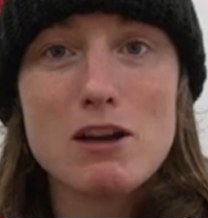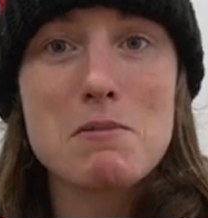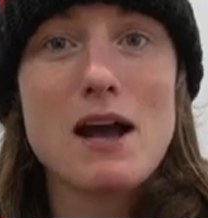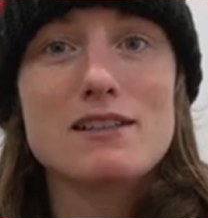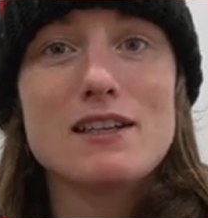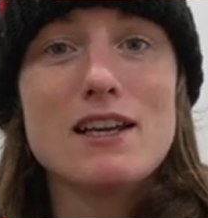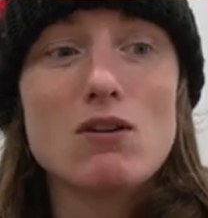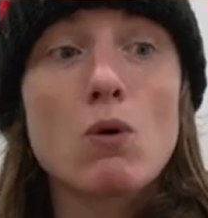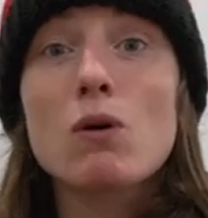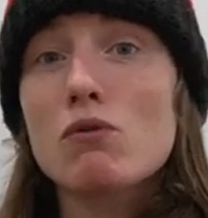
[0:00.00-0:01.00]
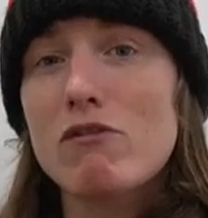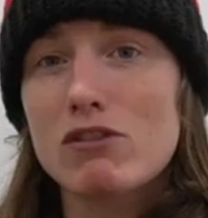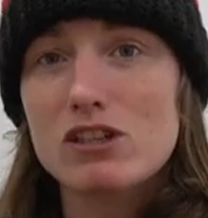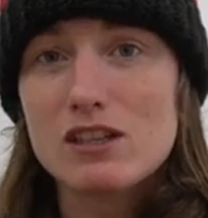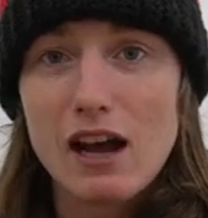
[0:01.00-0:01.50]
capacity or
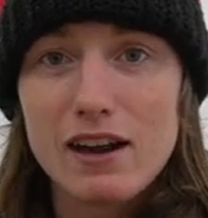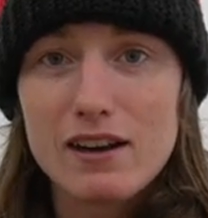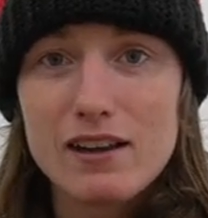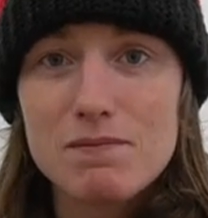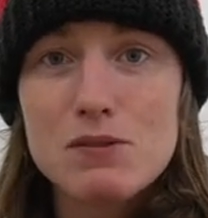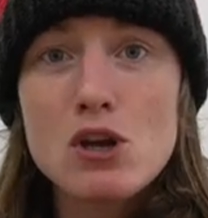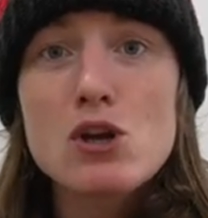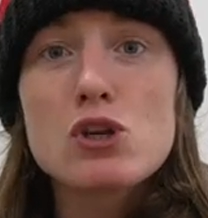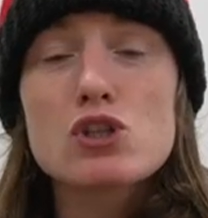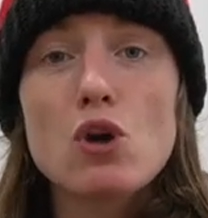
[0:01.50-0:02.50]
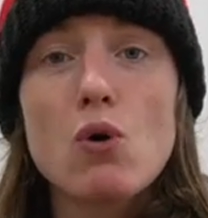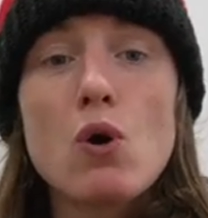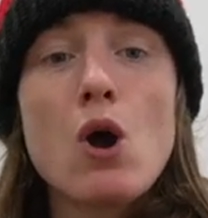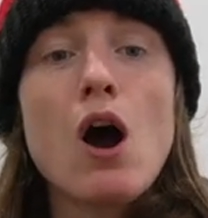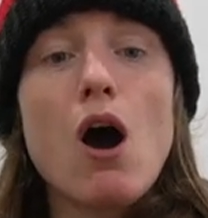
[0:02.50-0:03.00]
reverse dieting.
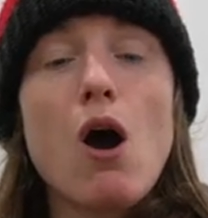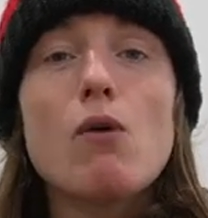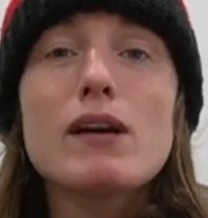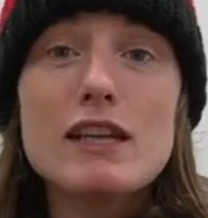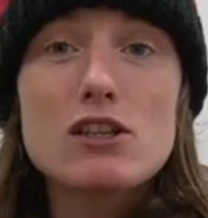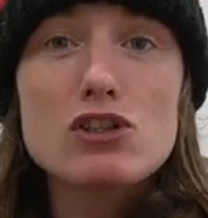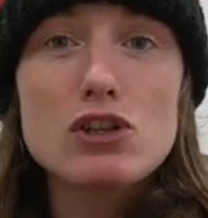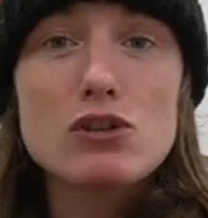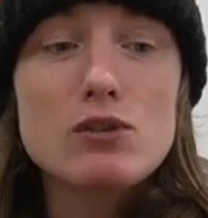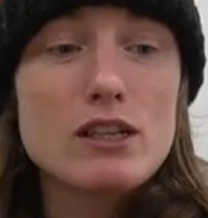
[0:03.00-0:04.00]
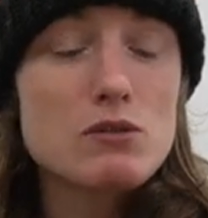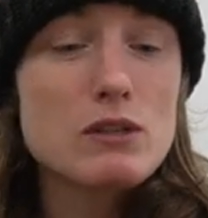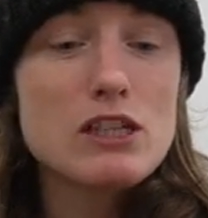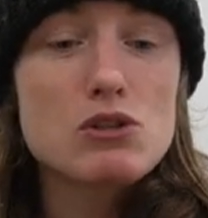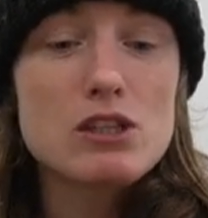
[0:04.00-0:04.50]
So all we need to do is we
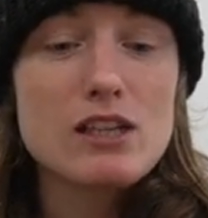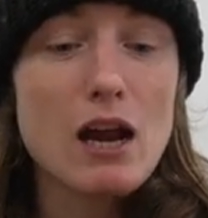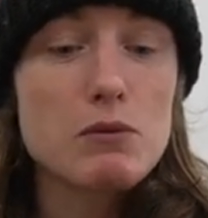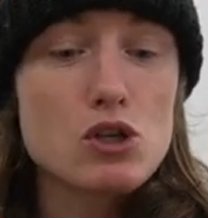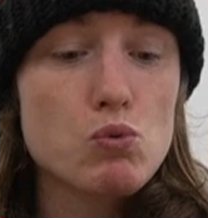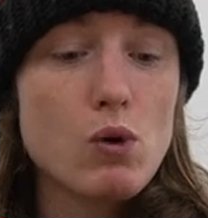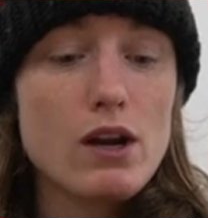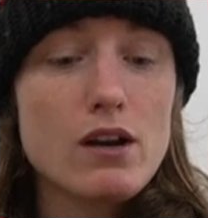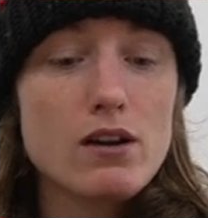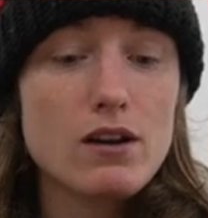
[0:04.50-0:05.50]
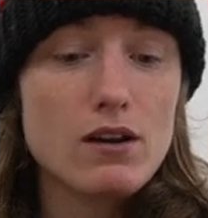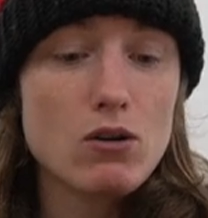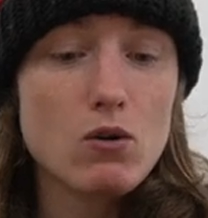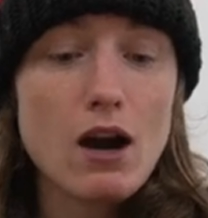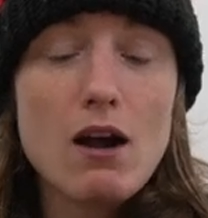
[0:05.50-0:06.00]
need to establish what
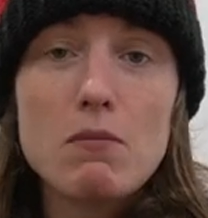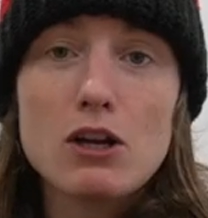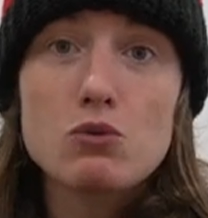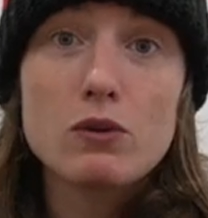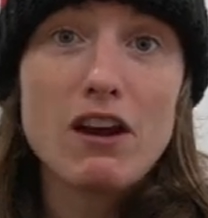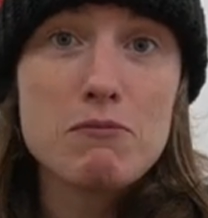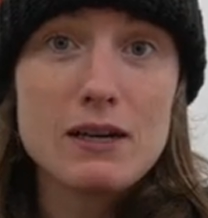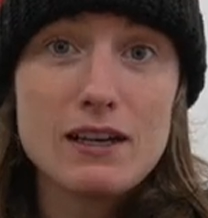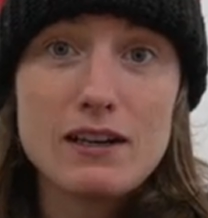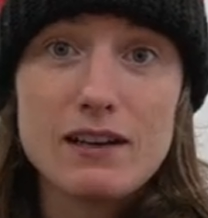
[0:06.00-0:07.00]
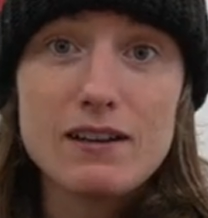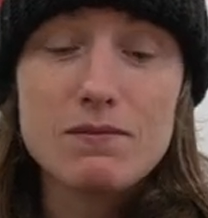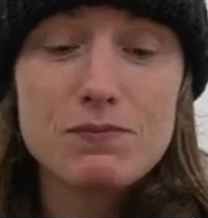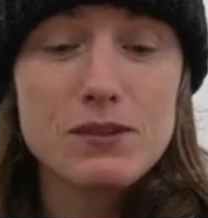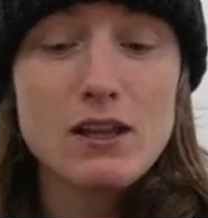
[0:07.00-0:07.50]
or how much we have been
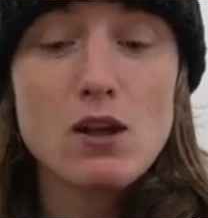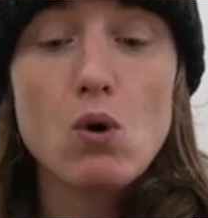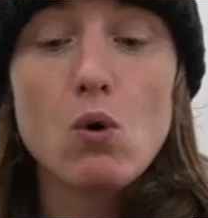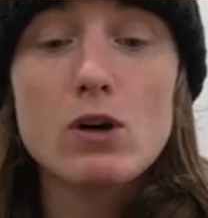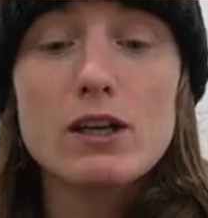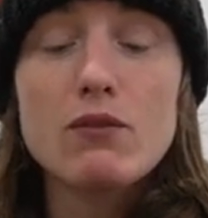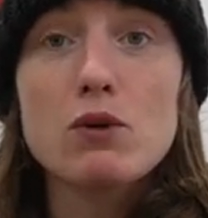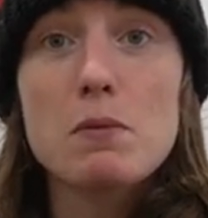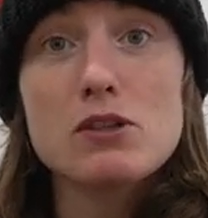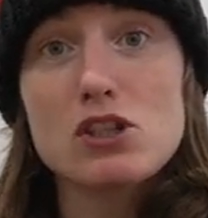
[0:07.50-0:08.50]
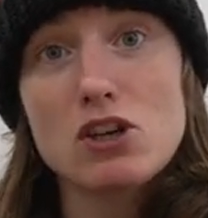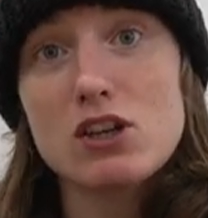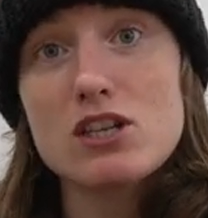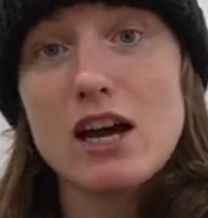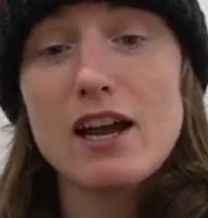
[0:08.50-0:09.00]
eating, or if we're about to start
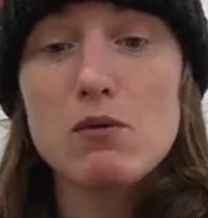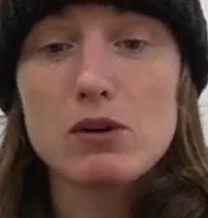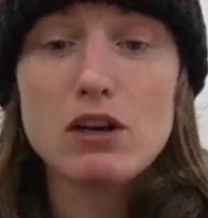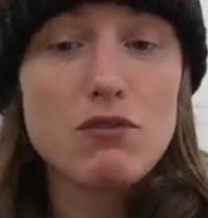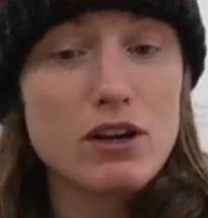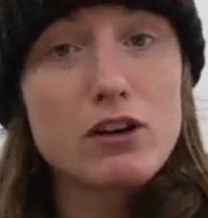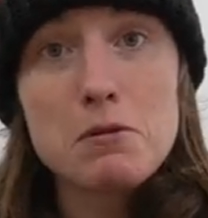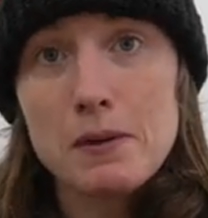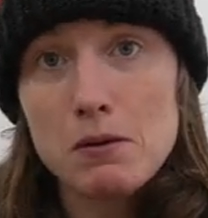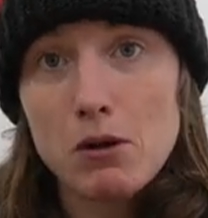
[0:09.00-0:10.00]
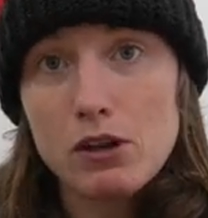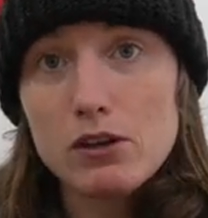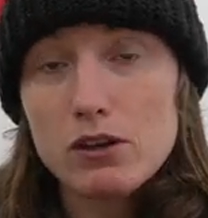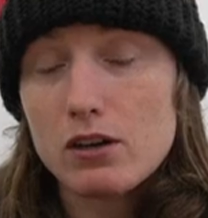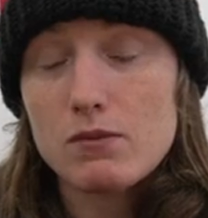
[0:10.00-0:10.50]
a diet, we're going to find out
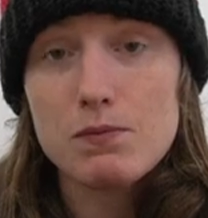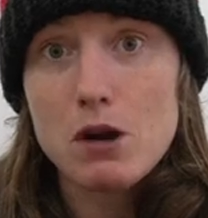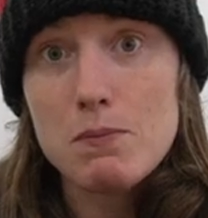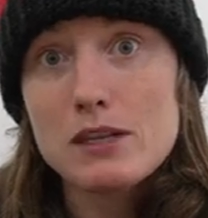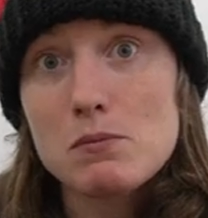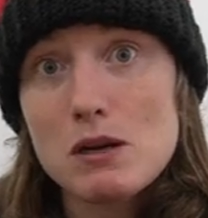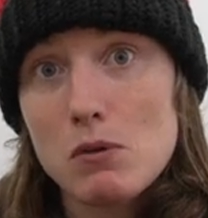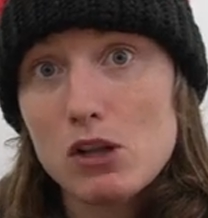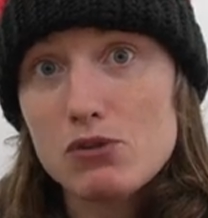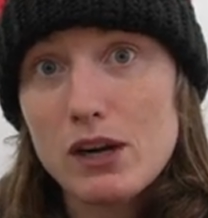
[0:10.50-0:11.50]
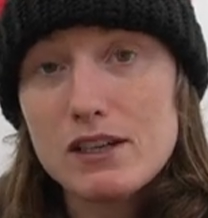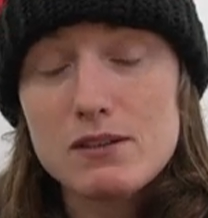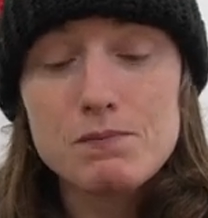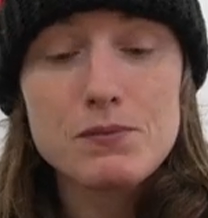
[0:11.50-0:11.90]
our basal metabolic rate.